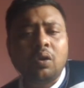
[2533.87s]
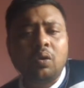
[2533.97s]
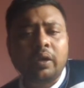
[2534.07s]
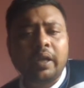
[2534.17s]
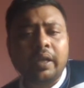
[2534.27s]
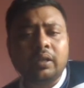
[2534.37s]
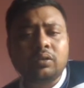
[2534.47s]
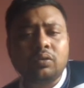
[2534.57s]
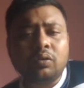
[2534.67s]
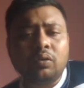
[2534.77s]
Okay,
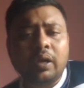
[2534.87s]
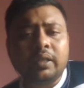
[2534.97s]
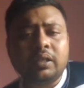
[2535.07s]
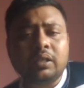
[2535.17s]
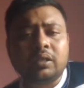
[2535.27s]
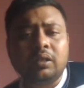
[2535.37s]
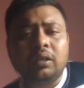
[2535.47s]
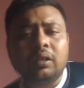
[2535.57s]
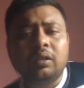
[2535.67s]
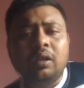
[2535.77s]
so I just
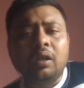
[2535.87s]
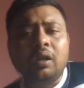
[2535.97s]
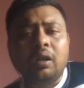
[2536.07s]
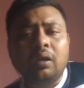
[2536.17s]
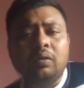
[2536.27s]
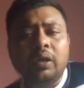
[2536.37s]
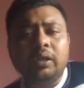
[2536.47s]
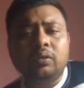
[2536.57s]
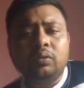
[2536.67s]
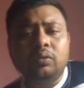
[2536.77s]
want
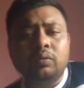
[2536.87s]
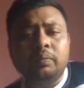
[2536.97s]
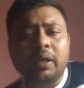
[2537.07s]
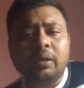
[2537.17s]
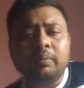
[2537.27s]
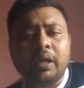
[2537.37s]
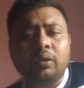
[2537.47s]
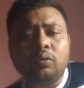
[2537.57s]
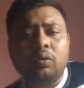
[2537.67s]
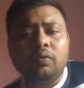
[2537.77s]
to bring my
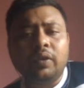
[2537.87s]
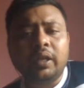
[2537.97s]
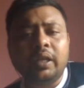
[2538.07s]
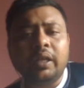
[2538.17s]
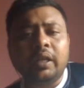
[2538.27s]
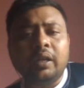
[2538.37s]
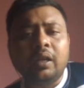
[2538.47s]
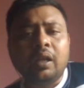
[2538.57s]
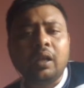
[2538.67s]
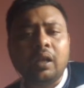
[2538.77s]
rook over here.
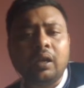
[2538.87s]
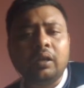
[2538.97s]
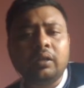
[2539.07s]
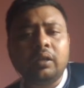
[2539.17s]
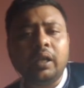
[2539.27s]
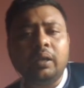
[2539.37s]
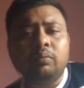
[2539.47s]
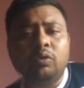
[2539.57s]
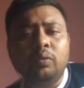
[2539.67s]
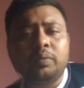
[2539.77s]
King
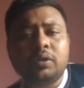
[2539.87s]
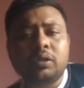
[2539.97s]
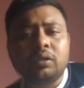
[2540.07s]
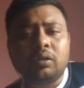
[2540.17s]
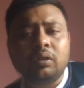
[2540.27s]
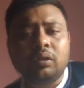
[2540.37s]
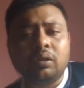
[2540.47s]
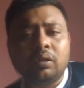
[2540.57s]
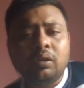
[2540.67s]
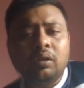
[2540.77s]
moves.
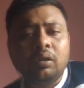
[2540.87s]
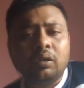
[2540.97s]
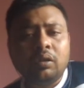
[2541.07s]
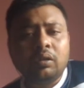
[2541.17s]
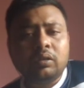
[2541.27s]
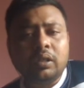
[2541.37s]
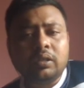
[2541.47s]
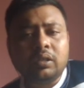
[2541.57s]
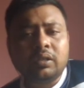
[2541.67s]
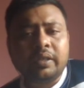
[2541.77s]
It's
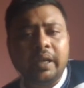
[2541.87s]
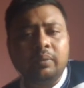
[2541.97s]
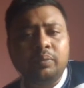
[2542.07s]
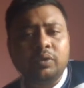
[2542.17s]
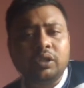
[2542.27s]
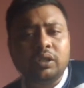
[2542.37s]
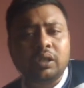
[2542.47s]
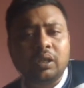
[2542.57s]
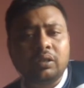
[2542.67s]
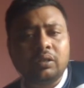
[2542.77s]
a straight
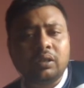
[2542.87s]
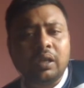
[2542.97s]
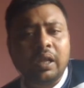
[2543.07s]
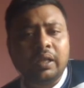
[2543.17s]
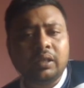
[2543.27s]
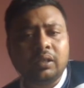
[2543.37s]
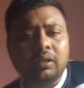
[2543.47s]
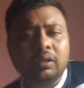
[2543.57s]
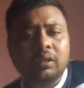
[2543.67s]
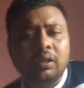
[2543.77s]
position,
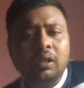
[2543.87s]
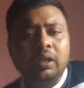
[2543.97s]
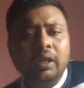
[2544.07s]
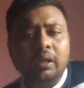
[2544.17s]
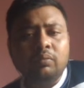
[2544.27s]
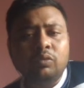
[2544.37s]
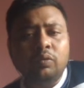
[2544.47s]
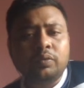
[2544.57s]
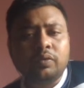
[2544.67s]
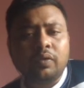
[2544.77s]
like king
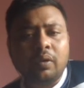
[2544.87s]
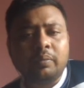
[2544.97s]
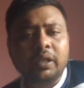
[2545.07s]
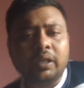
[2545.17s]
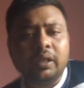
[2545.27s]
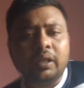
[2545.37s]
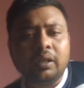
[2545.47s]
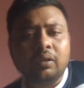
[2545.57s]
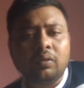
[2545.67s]
moves from here.